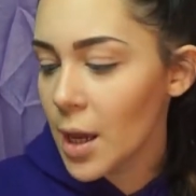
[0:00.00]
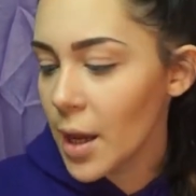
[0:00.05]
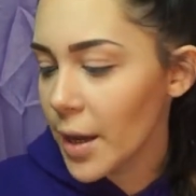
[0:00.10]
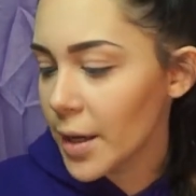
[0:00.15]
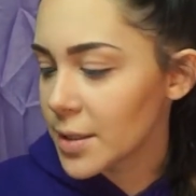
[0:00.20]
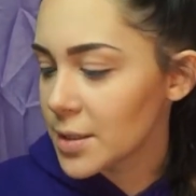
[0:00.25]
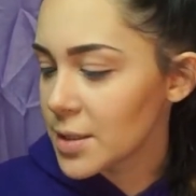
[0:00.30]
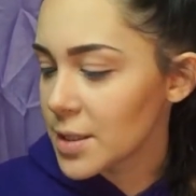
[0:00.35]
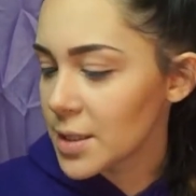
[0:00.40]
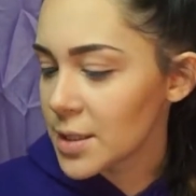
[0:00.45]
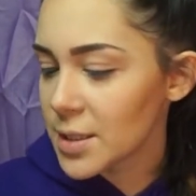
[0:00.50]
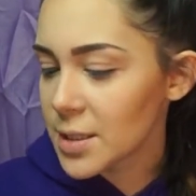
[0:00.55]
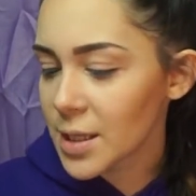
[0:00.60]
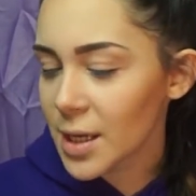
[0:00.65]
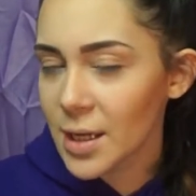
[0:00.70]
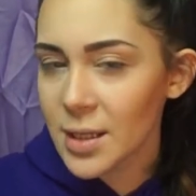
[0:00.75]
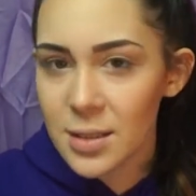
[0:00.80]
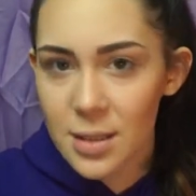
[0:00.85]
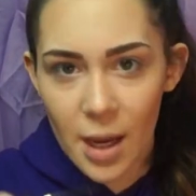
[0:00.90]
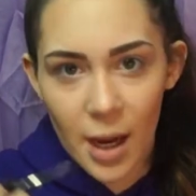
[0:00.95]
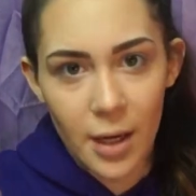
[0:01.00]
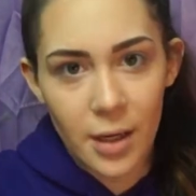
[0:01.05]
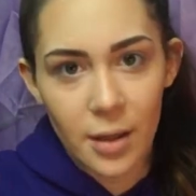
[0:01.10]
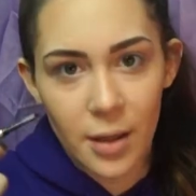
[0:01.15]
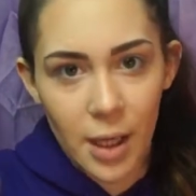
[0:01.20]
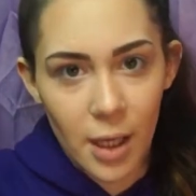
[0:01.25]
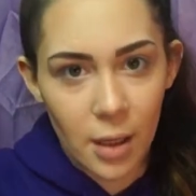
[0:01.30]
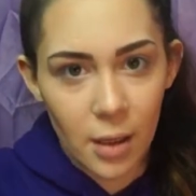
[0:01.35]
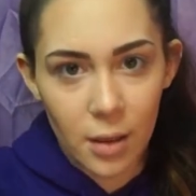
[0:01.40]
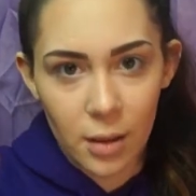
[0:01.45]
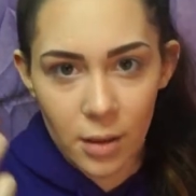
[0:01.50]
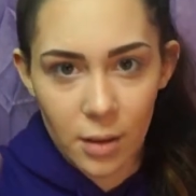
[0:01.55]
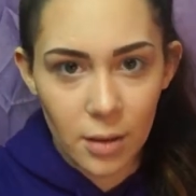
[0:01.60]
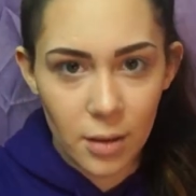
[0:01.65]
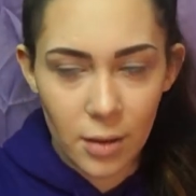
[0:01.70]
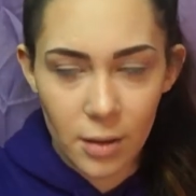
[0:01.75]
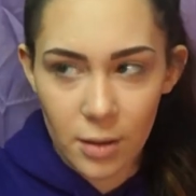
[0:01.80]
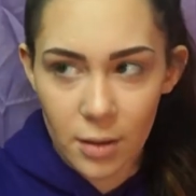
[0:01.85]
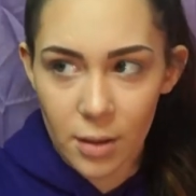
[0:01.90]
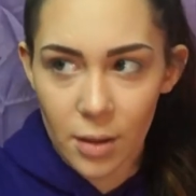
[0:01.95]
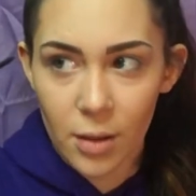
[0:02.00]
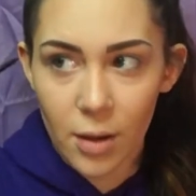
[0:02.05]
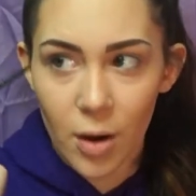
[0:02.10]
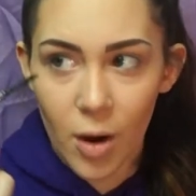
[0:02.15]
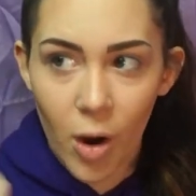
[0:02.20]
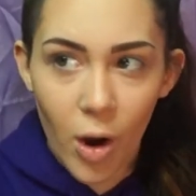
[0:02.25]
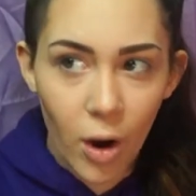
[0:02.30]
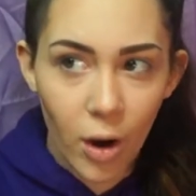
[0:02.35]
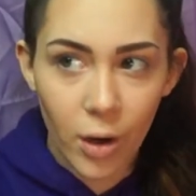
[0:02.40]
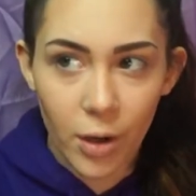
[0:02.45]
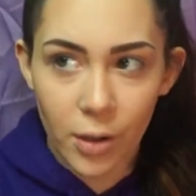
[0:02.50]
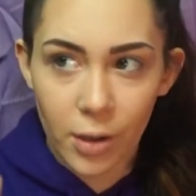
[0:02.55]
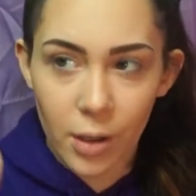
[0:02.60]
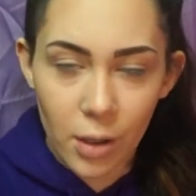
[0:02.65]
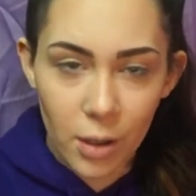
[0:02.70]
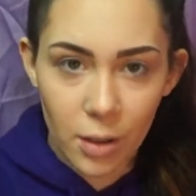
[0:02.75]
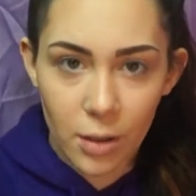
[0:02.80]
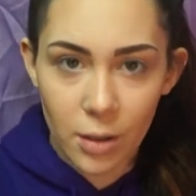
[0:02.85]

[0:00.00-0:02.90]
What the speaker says: as this is kind of like hard